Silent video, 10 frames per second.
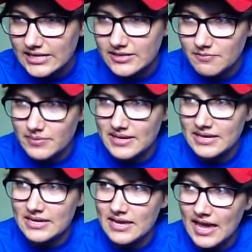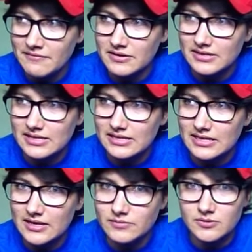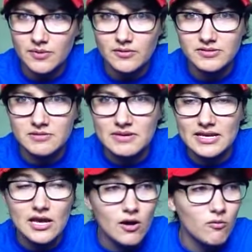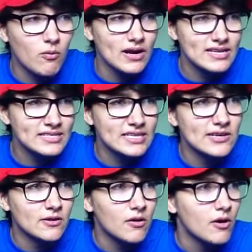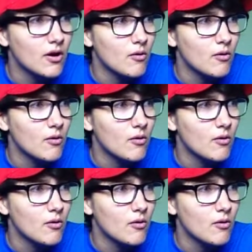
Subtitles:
to be everything that I'm supposed to be? What is a hero?